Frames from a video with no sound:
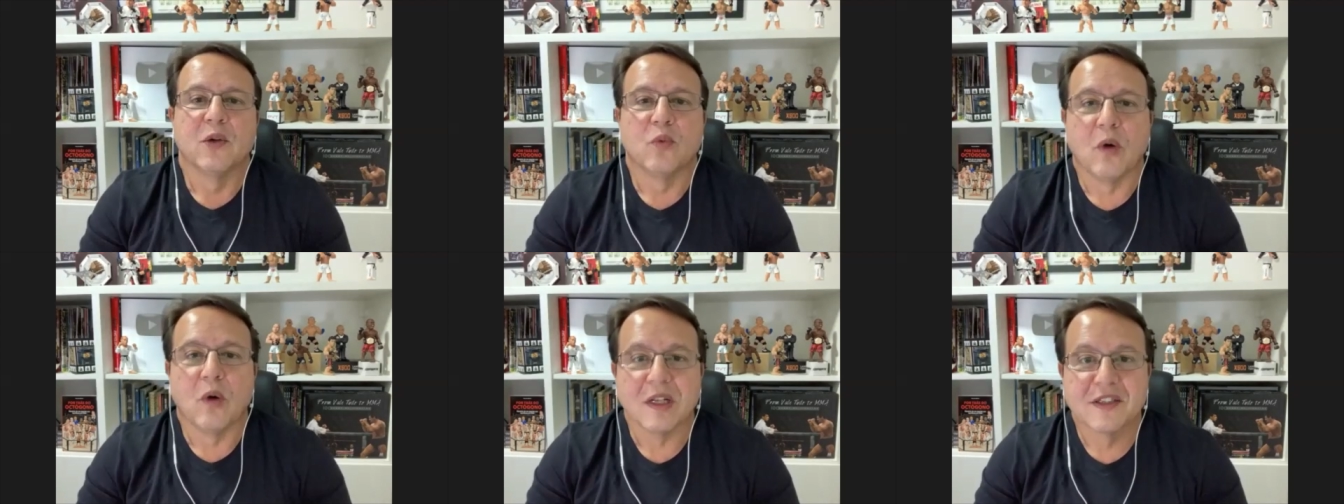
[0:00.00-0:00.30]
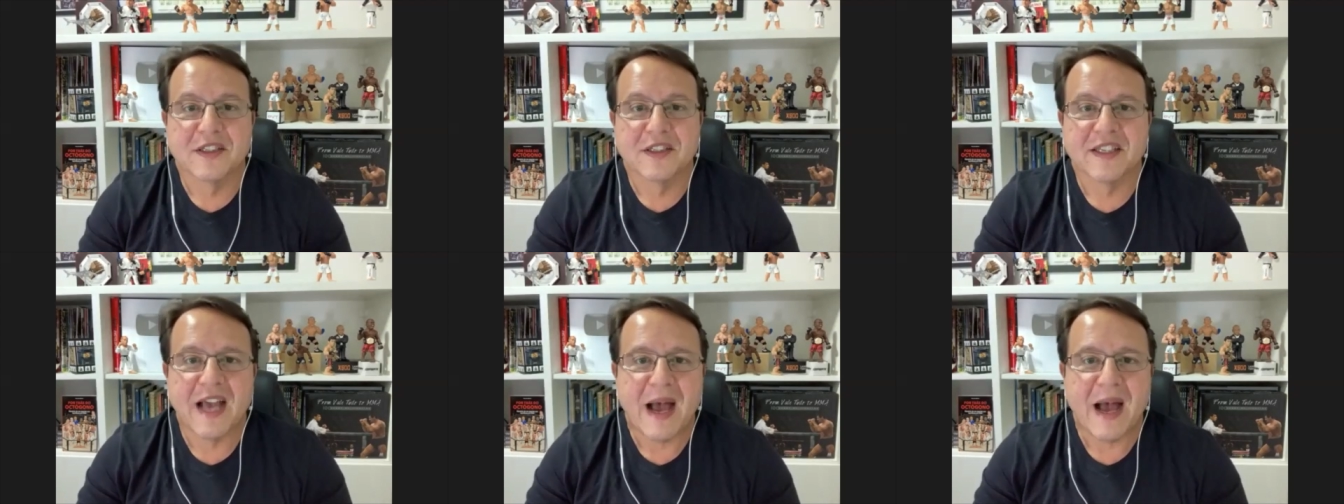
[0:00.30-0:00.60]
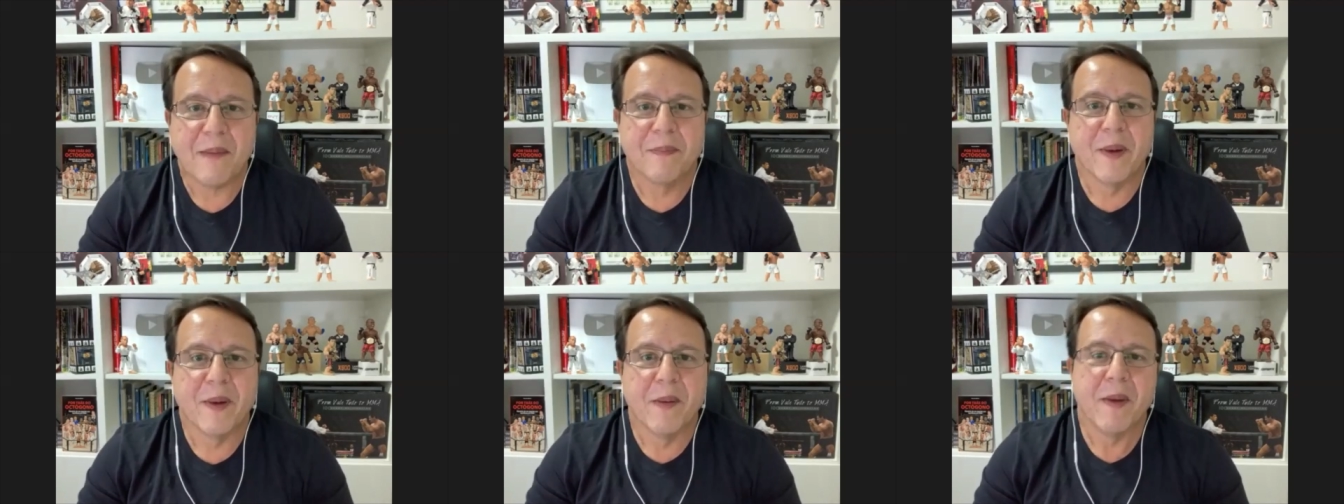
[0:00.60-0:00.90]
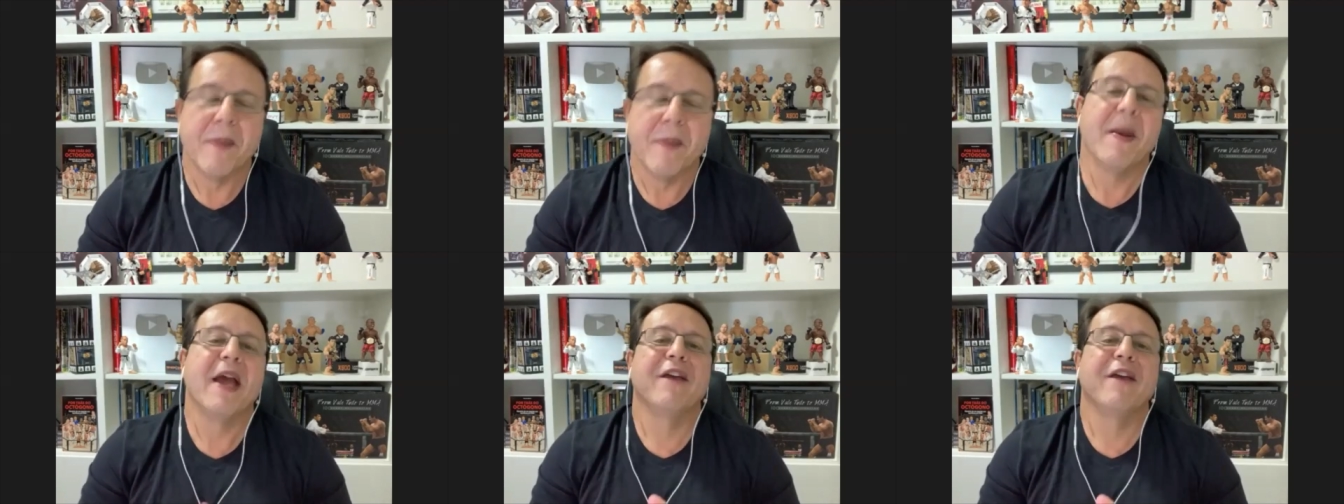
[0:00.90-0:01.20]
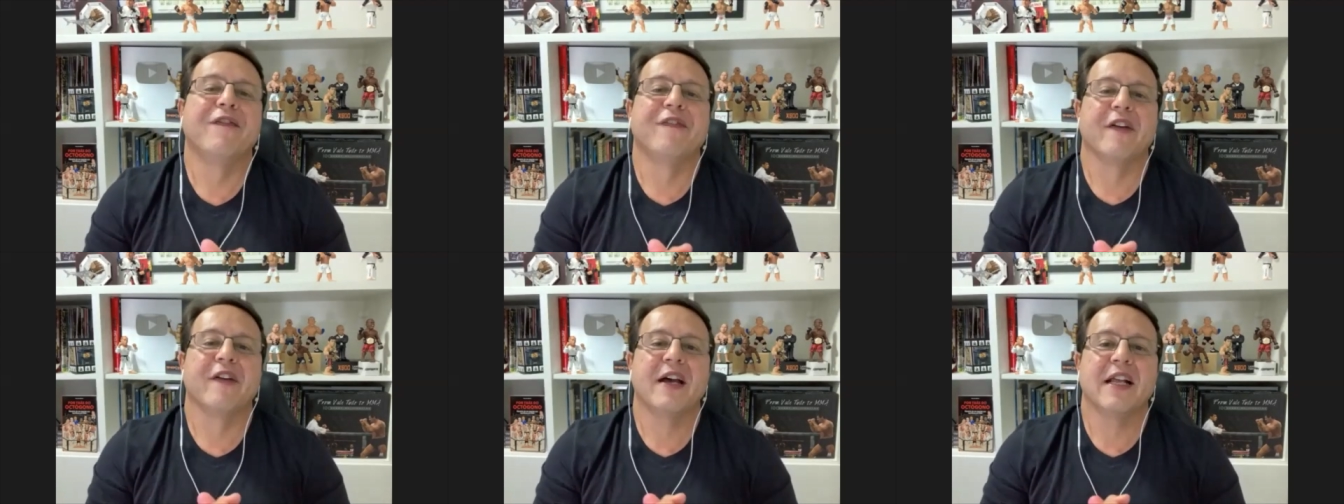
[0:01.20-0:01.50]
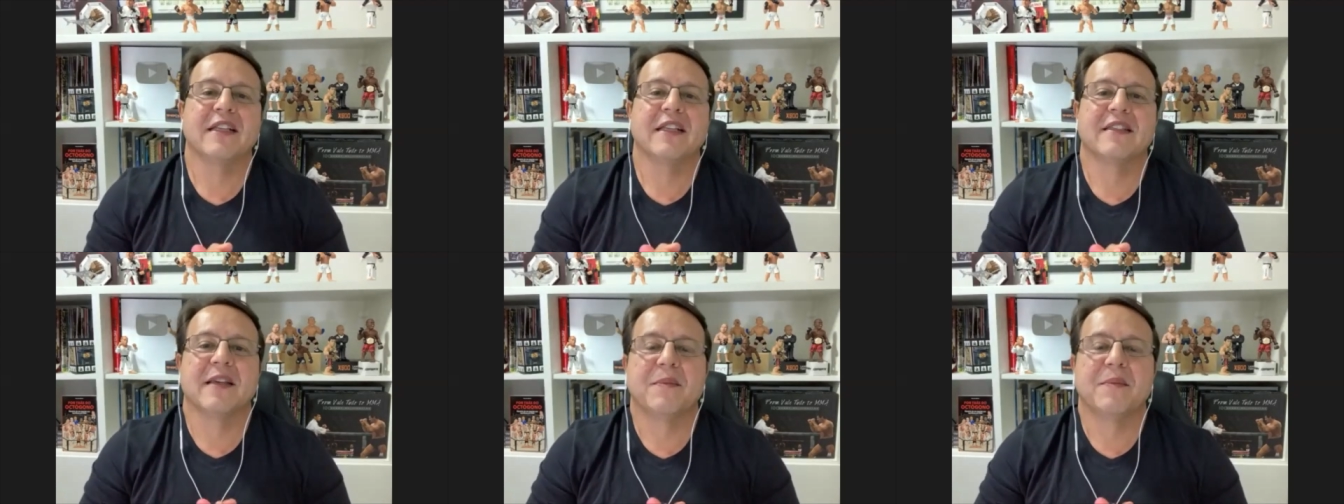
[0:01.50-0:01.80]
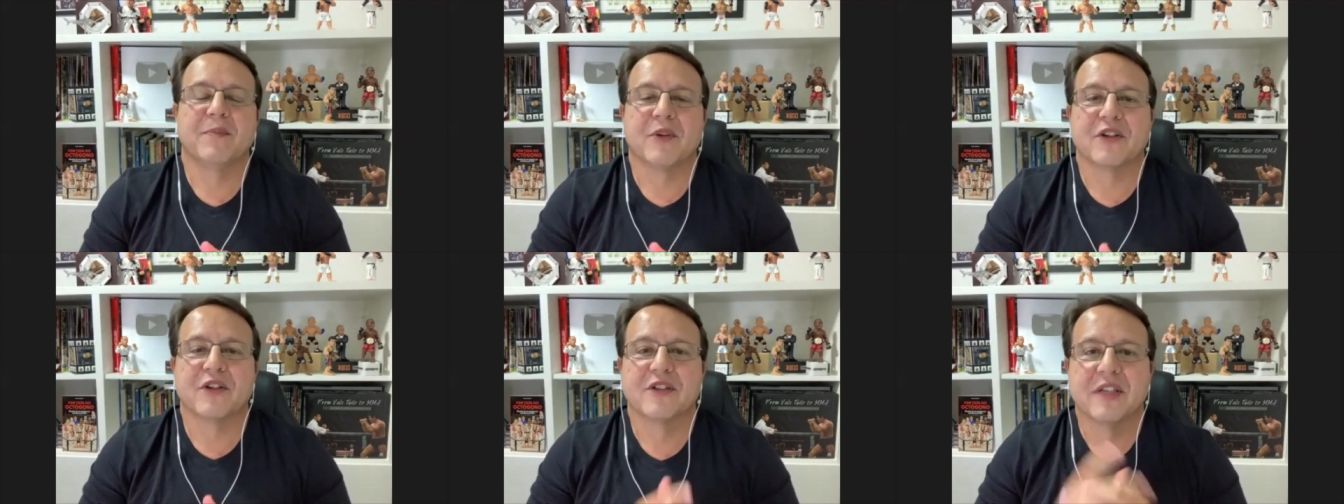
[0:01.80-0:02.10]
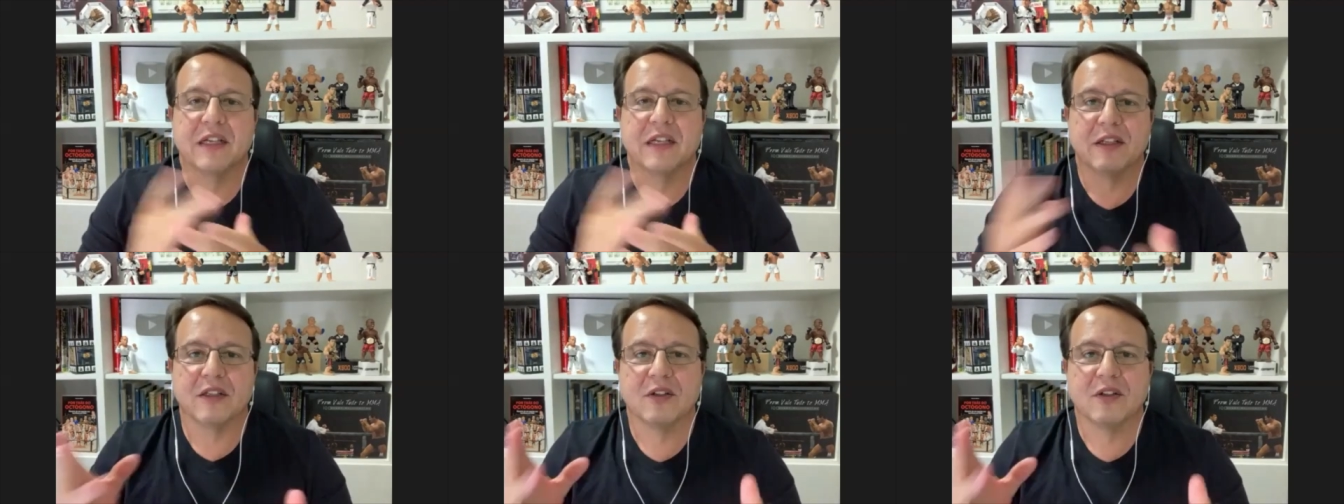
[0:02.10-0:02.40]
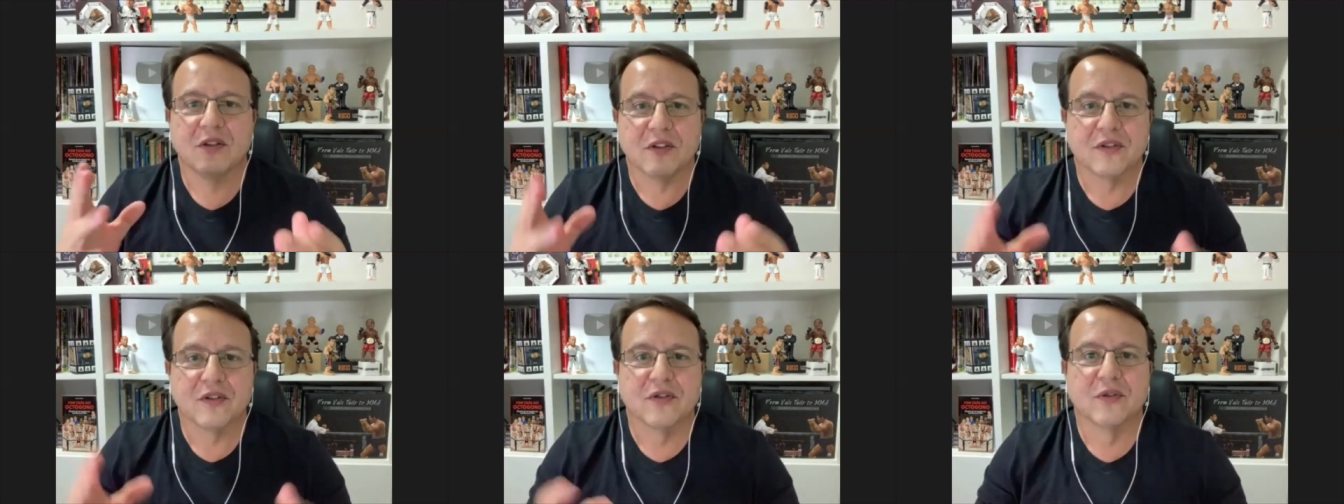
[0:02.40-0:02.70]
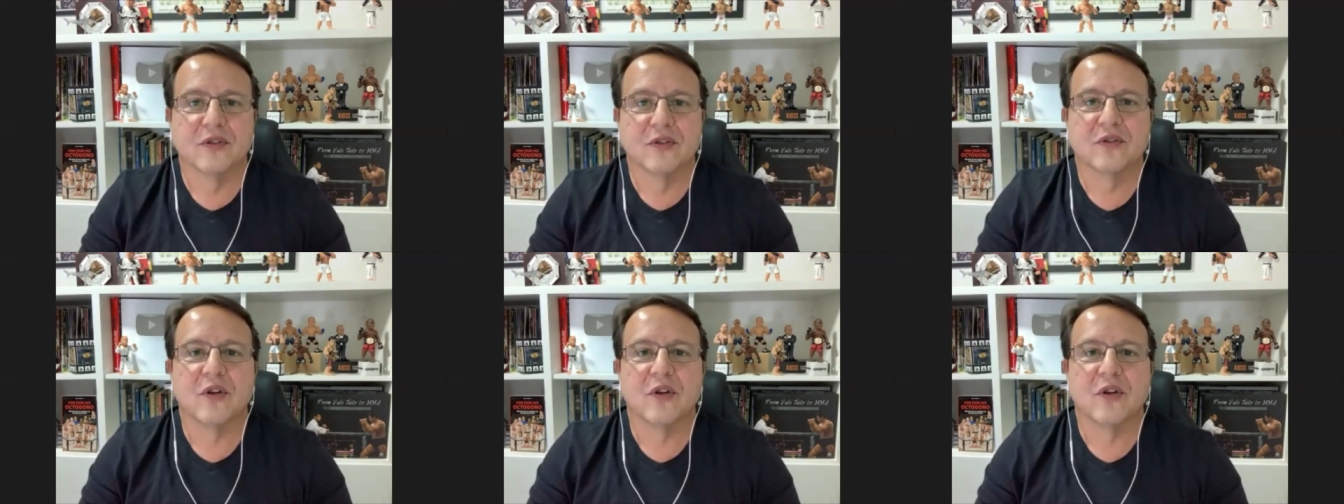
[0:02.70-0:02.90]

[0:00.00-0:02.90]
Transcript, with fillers: What's up, MMA fans? I'm Marcelo Alonso